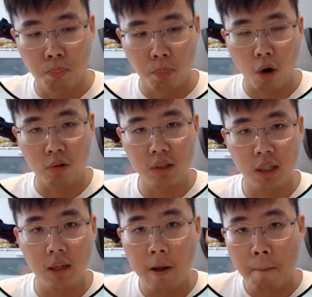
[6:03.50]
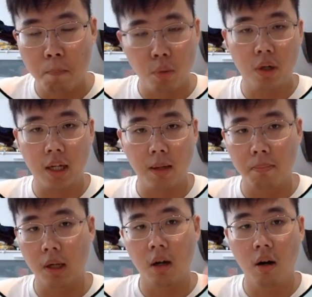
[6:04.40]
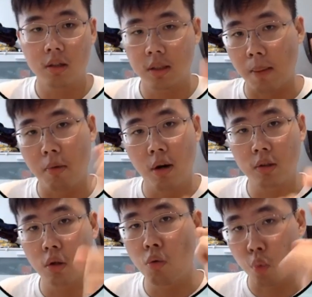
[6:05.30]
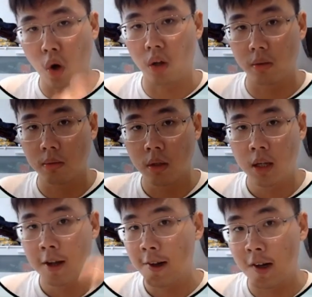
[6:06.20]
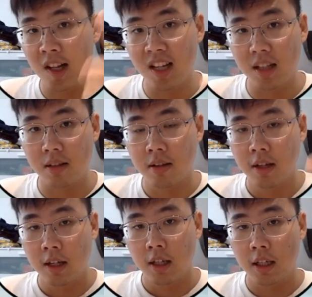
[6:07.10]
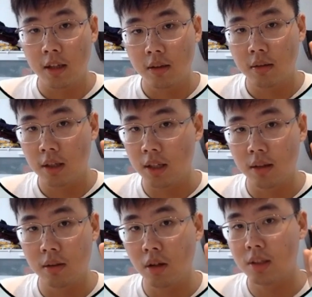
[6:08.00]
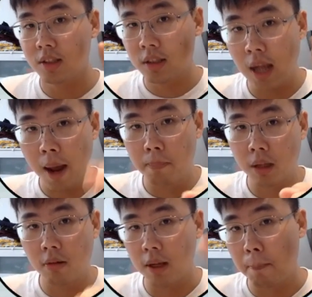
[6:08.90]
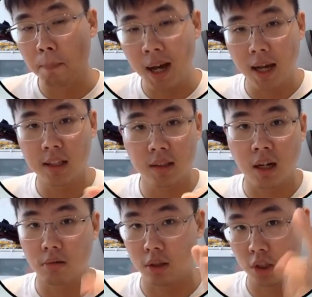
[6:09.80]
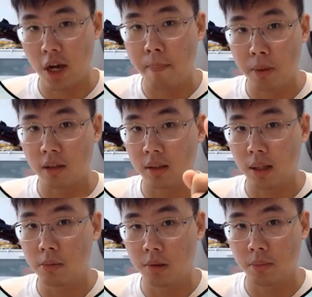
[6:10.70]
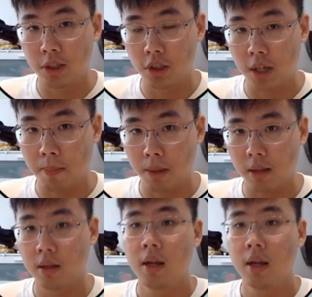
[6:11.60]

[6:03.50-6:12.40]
ballsy booking, because Samoa Joe won clean. He not just tapped out, he passed out the champion, the WWE champion.